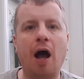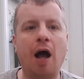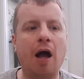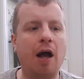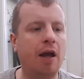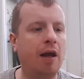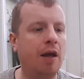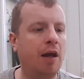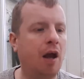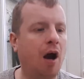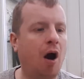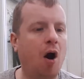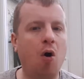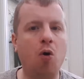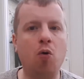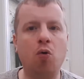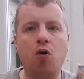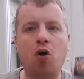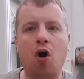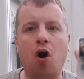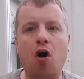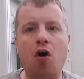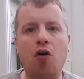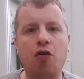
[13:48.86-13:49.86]
a
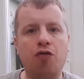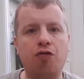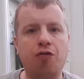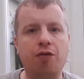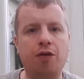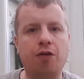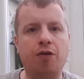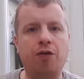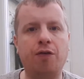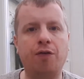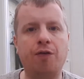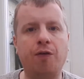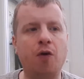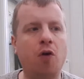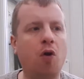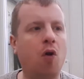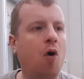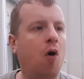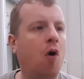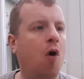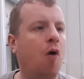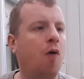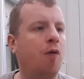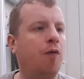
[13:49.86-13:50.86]
whole cartridge full
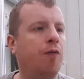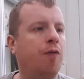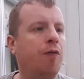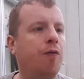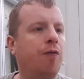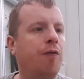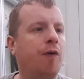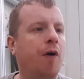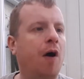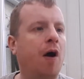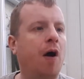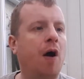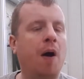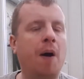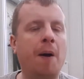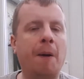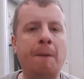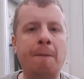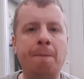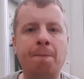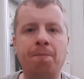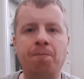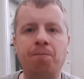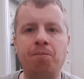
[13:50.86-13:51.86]
of
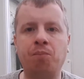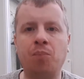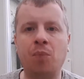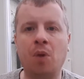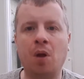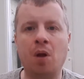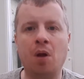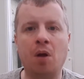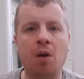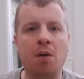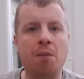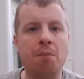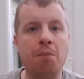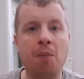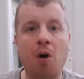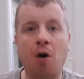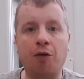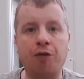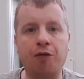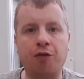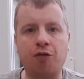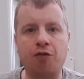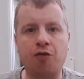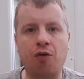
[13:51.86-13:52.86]
um,
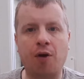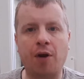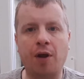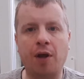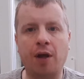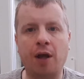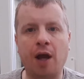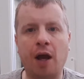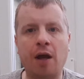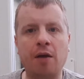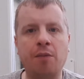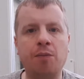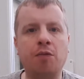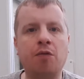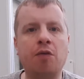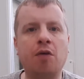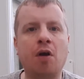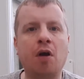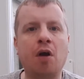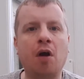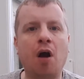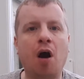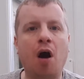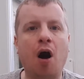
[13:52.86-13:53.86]
Mastertronic games,
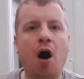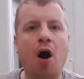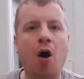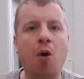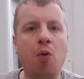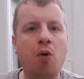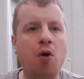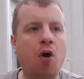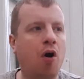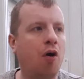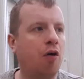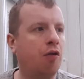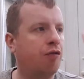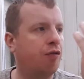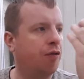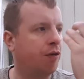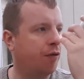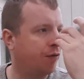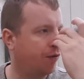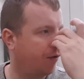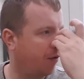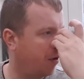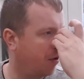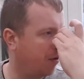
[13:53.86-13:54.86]
a whole
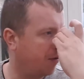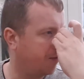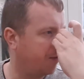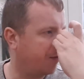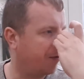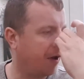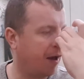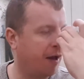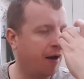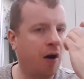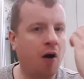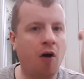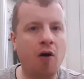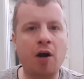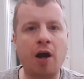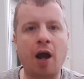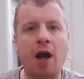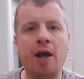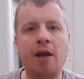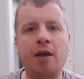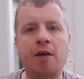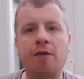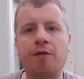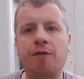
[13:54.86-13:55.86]
cartridge full of, say,
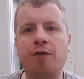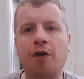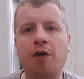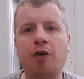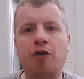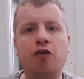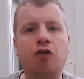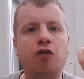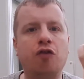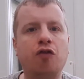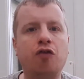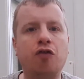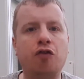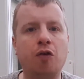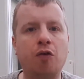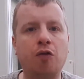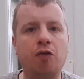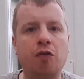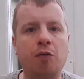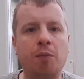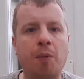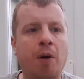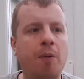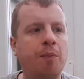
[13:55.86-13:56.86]
arcade conversions,
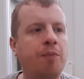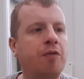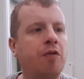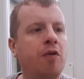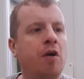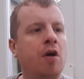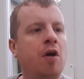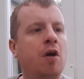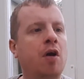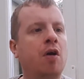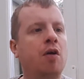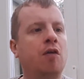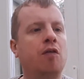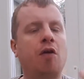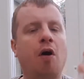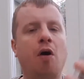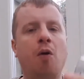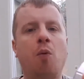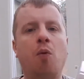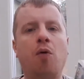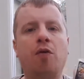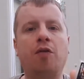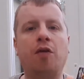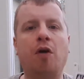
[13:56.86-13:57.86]
shoot 'em ups. So
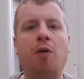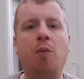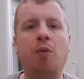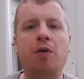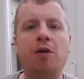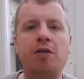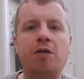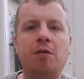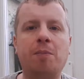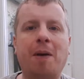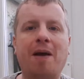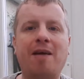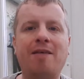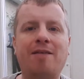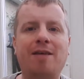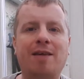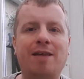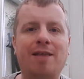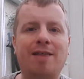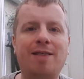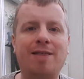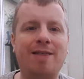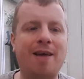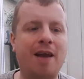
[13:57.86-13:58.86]
I want I wanted to
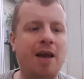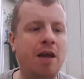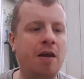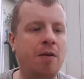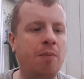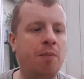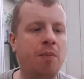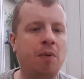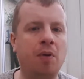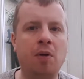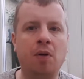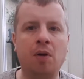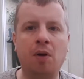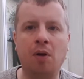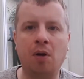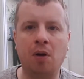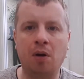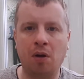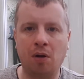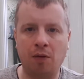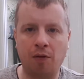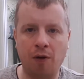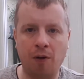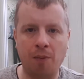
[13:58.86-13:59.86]
basically theme
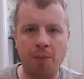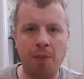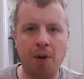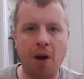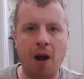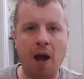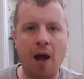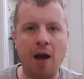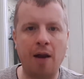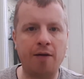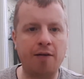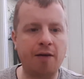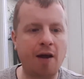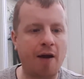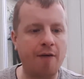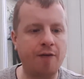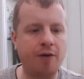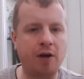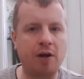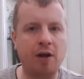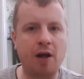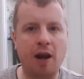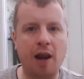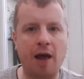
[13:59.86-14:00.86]
them and
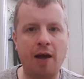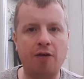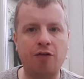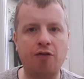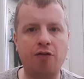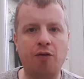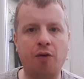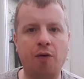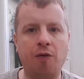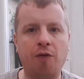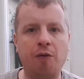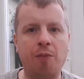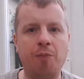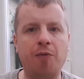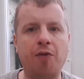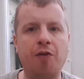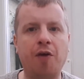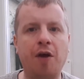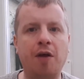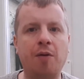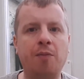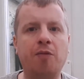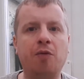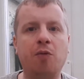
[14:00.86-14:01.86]
have a collection of them
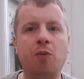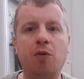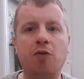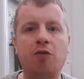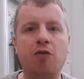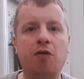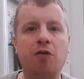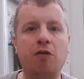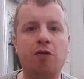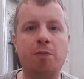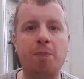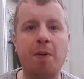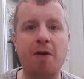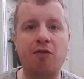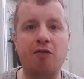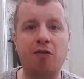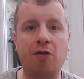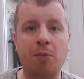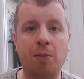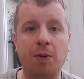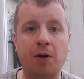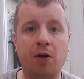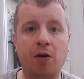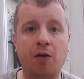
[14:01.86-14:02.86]
themed, which would
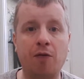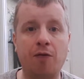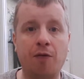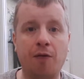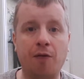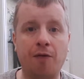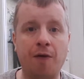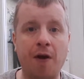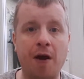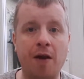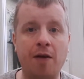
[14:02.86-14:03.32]
especially be good for